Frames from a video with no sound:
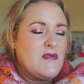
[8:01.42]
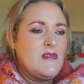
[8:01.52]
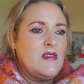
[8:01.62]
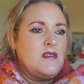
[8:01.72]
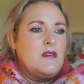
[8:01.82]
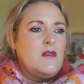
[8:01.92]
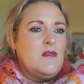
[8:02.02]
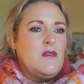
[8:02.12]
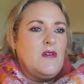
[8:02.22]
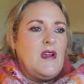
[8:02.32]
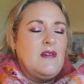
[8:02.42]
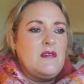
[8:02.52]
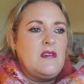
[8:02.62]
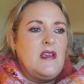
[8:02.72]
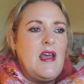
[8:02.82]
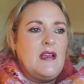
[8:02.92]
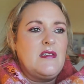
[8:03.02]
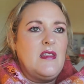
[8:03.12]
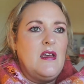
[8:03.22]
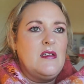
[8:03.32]
sure that, you know, your account doesn't get
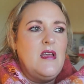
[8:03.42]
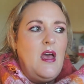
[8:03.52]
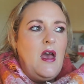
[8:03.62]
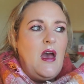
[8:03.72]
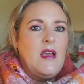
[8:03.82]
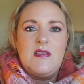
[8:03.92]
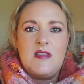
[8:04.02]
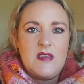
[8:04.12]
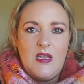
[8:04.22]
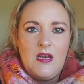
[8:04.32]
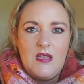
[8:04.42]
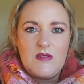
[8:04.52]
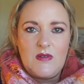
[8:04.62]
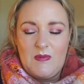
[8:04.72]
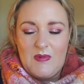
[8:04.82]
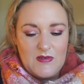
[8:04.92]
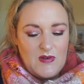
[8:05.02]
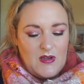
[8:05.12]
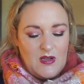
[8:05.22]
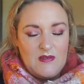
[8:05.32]
hacked in that, and still Instagram closed
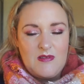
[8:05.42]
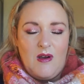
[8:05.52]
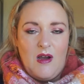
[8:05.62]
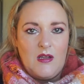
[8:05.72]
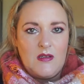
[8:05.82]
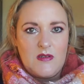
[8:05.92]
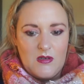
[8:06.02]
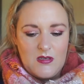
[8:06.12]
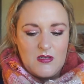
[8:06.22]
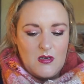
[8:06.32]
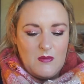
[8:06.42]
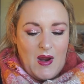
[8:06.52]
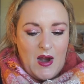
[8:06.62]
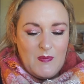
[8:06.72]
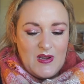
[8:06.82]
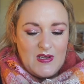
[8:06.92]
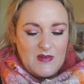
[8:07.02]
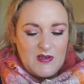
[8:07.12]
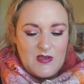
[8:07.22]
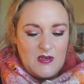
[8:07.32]
her account. So I just, my heart breaks
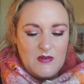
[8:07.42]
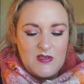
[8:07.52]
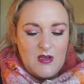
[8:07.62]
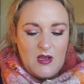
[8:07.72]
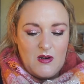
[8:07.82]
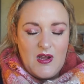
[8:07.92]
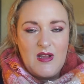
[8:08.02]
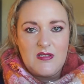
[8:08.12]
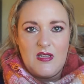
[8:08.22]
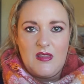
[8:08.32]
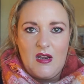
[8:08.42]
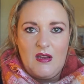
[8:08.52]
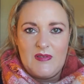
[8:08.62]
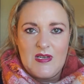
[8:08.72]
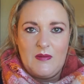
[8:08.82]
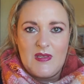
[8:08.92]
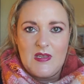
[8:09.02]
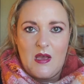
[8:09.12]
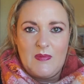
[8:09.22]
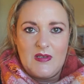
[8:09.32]
her, because she loses all her content then every time this
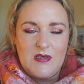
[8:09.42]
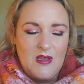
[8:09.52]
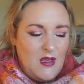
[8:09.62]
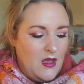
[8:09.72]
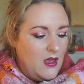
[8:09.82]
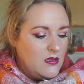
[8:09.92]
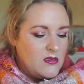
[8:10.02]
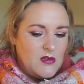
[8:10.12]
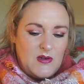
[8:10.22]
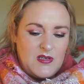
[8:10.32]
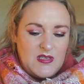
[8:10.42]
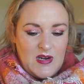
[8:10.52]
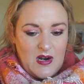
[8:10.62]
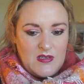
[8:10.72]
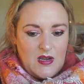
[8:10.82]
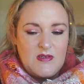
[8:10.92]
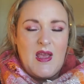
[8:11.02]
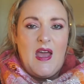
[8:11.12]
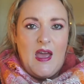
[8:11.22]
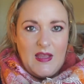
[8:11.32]
happens. So she starts out
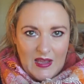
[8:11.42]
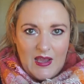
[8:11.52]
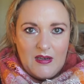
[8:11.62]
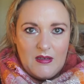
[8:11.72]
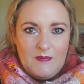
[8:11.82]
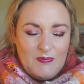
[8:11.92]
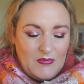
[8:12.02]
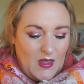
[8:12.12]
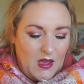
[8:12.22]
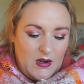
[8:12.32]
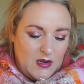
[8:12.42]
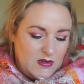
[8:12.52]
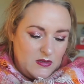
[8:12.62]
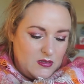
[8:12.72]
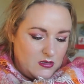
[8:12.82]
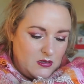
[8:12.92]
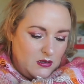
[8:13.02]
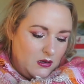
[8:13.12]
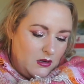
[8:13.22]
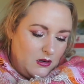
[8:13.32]
again, and I just,
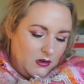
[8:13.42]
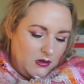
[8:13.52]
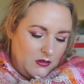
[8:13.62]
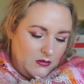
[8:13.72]
oh,